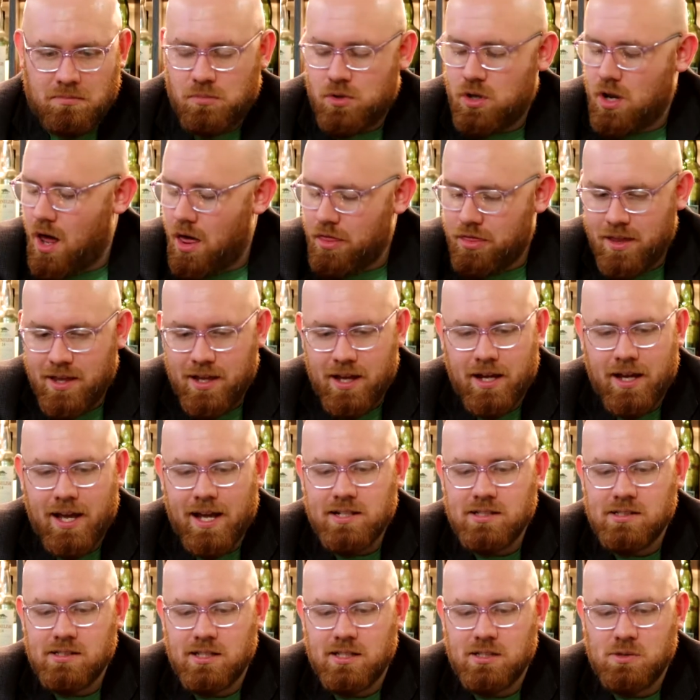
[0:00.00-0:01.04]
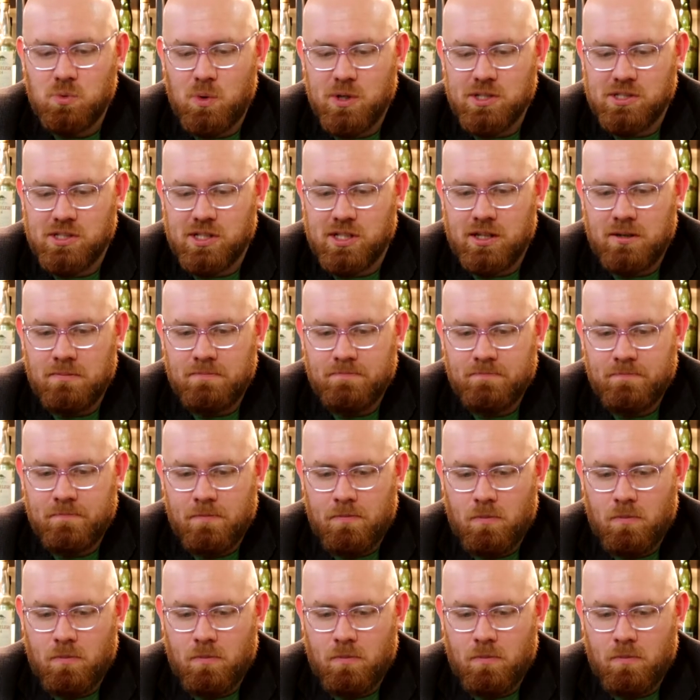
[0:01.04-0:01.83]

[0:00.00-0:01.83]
nothing against this whiskey.